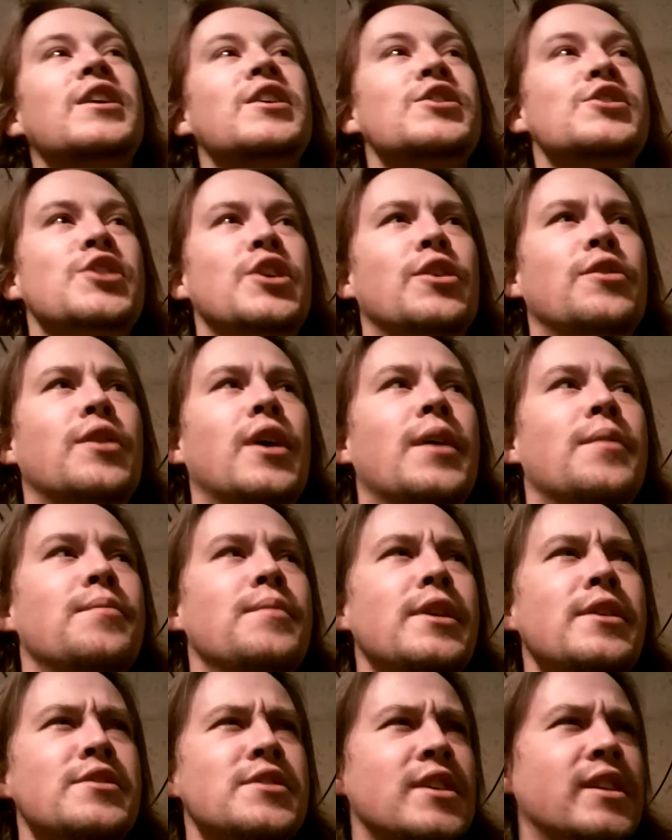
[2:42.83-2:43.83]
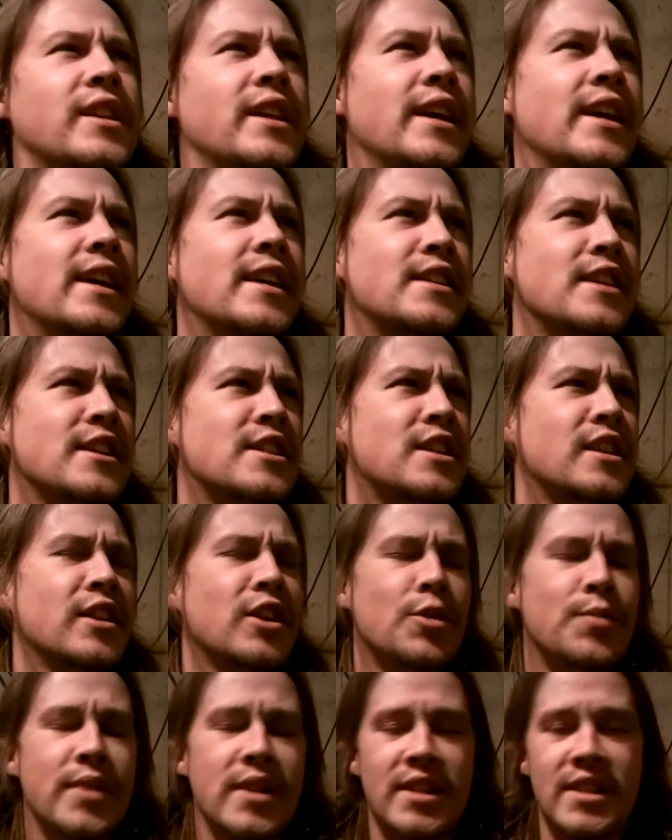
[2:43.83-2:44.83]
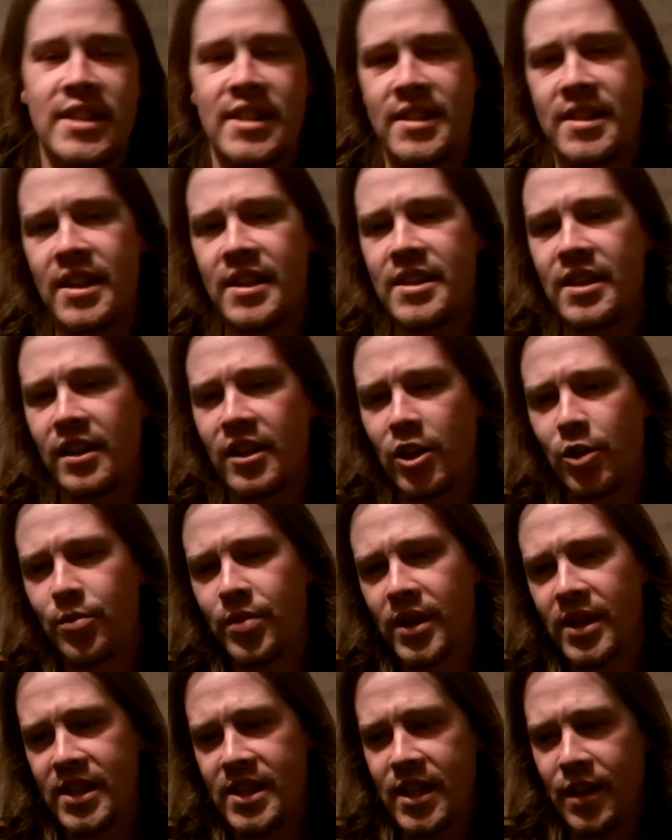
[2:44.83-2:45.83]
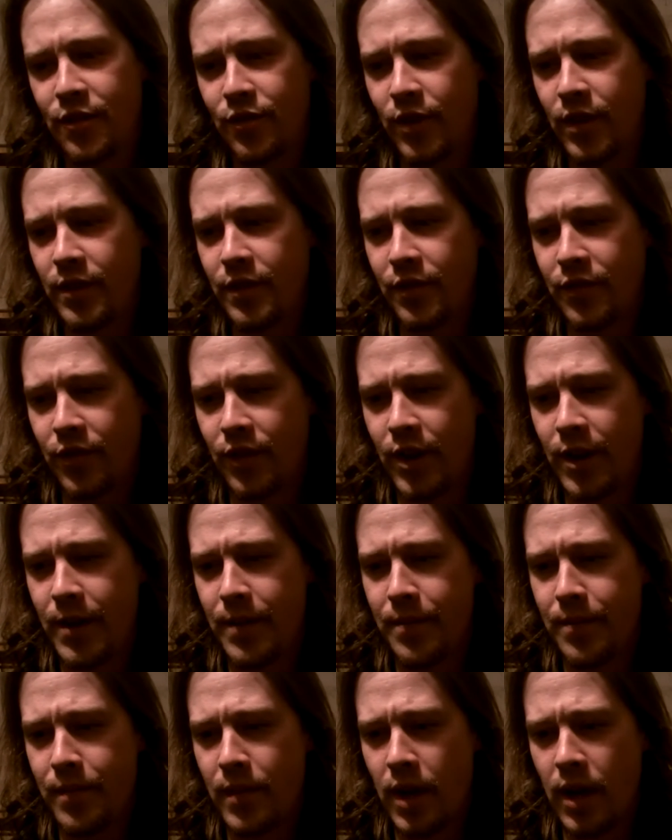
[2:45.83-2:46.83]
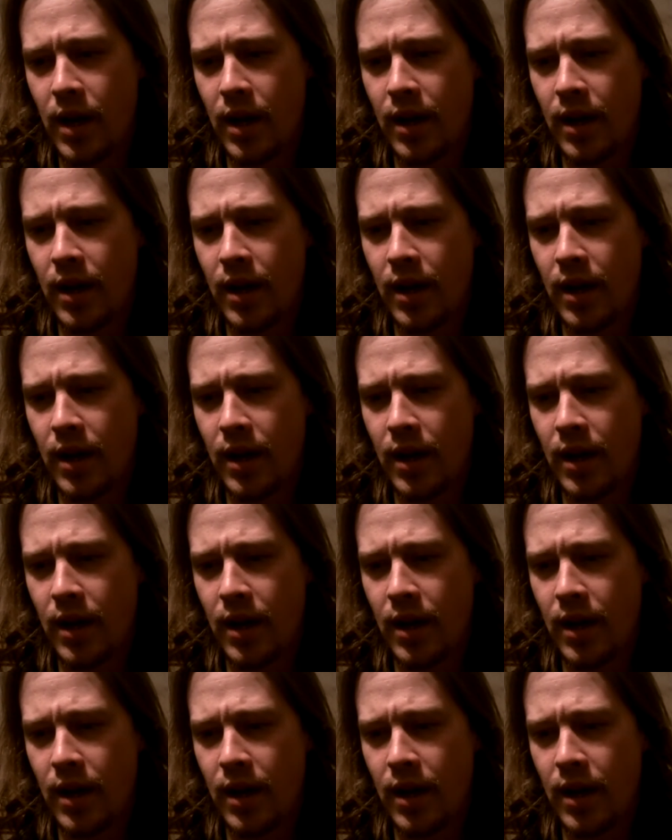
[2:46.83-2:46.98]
So musically, it's a little bit different from